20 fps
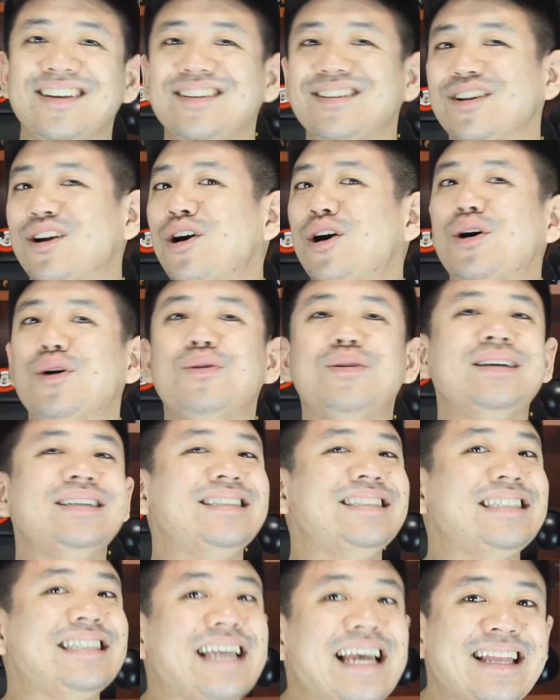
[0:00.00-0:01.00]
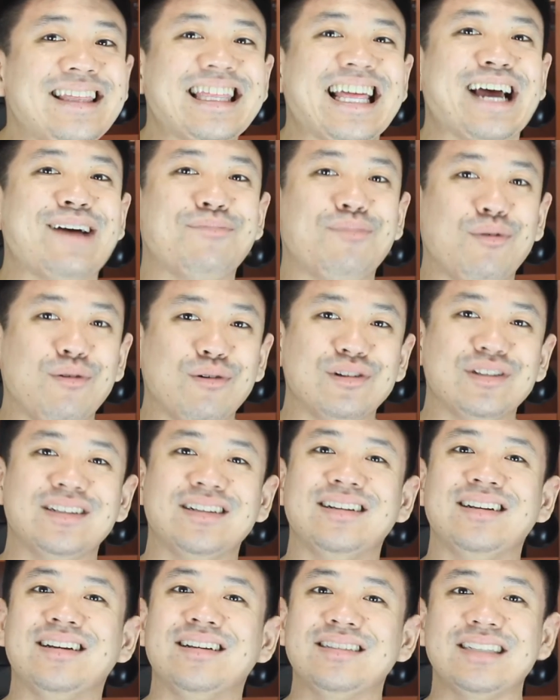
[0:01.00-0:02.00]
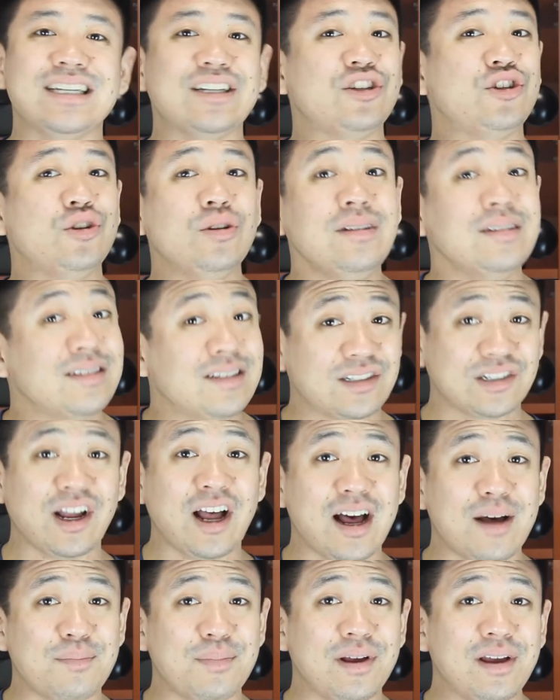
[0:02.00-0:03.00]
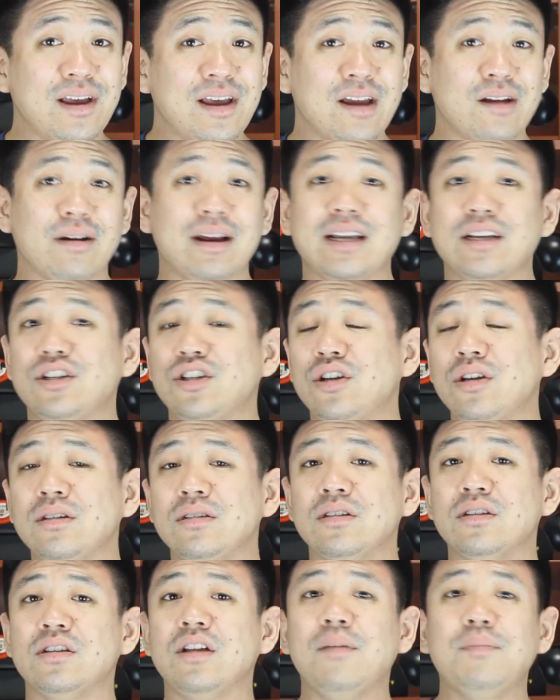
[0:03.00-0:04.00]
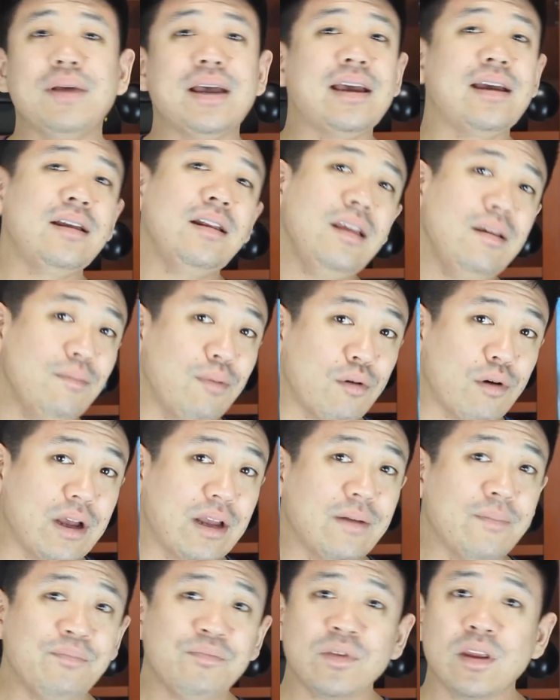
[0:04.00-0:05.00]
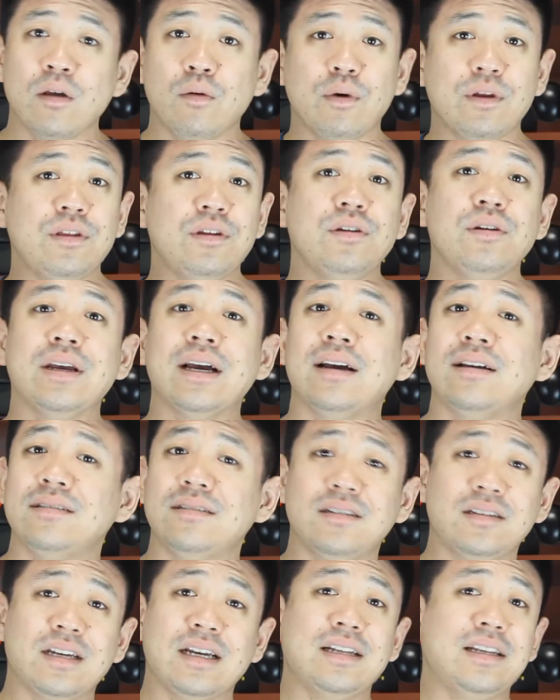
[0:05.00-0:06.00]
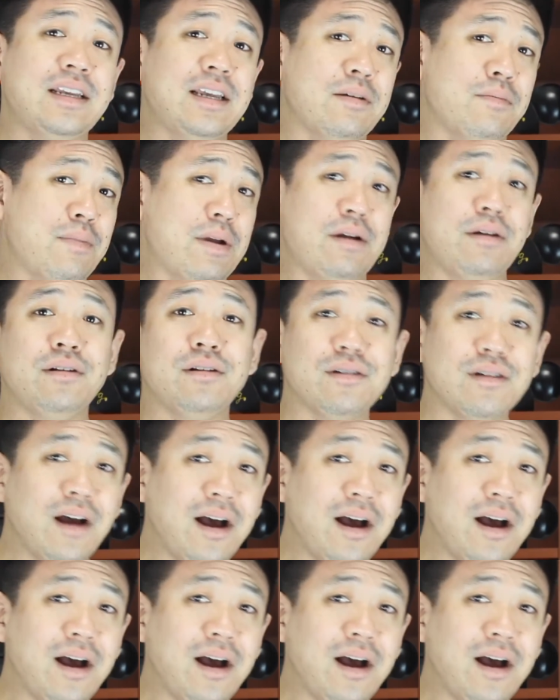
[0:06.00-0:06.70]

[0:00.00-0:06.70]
you can always date that person, because it shouldn't stop, right? It shouldn't stop at any point. Whether you decide to get married or